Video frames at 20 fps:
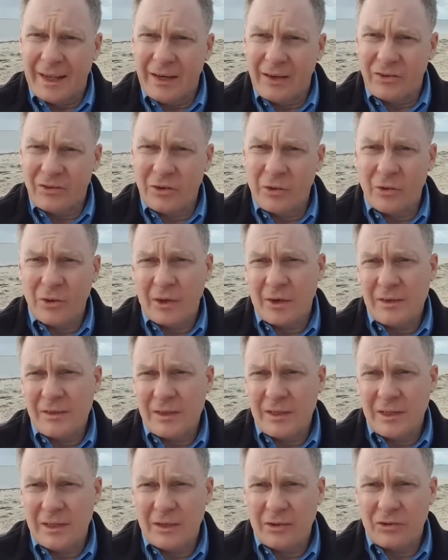and it's a good
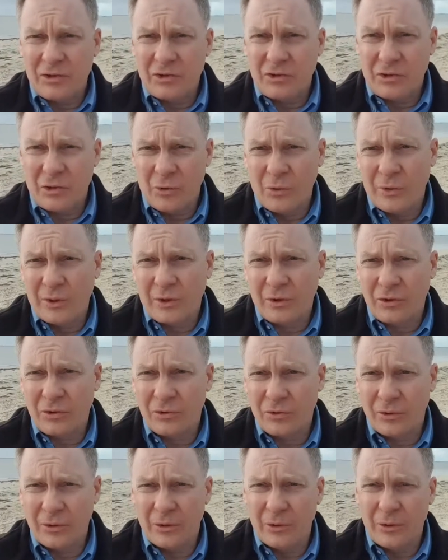idea to talk it
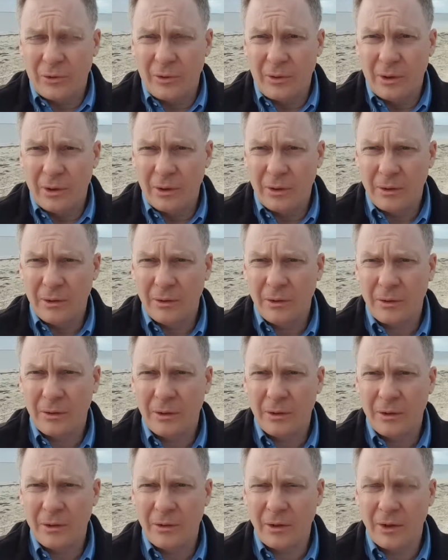through
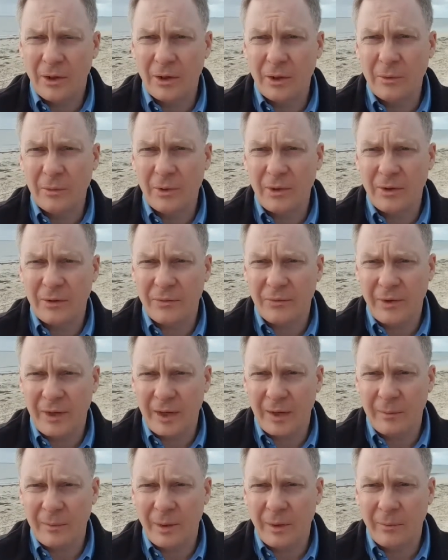not only with your
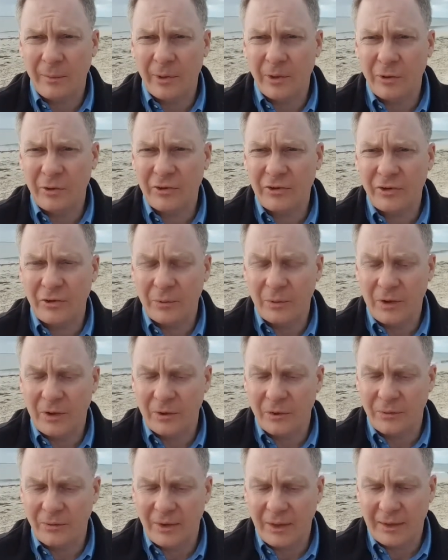family but also
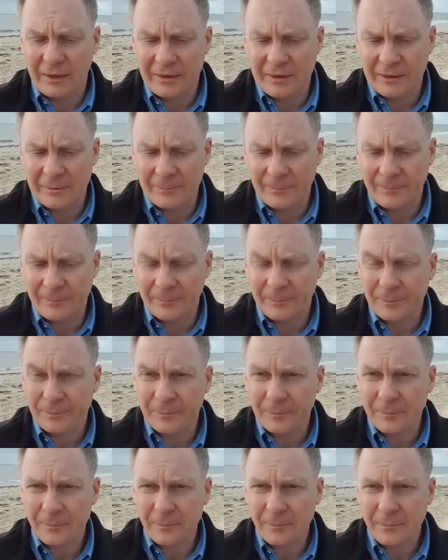with your vet,
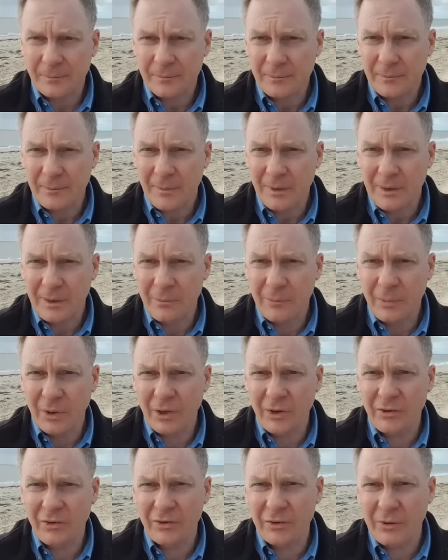
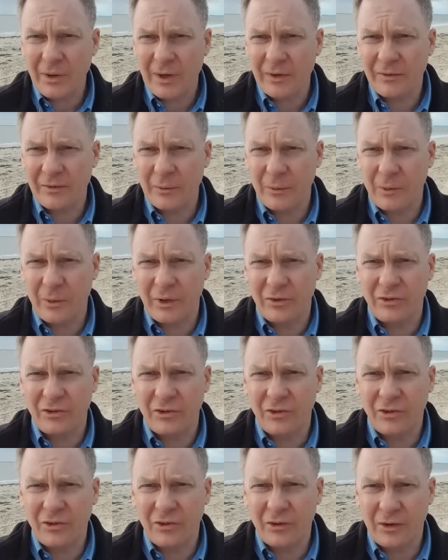because there are some
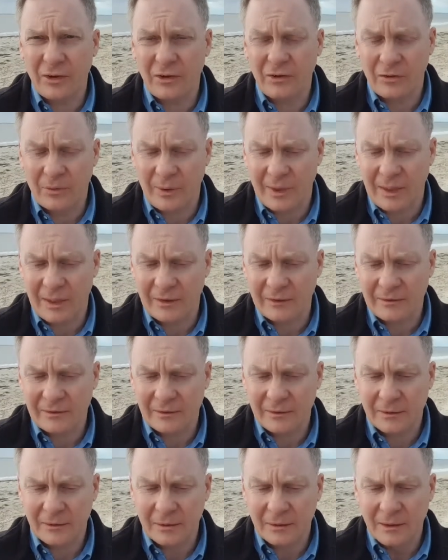questions you need to
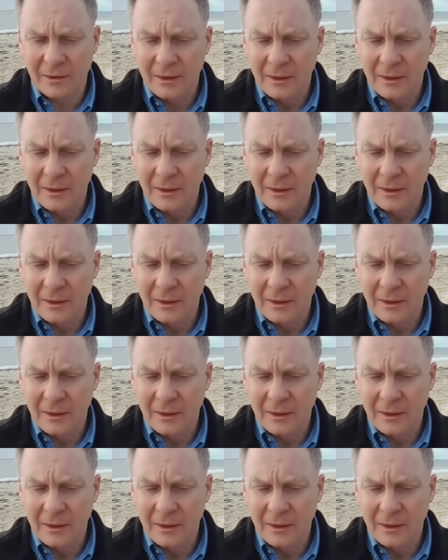ask.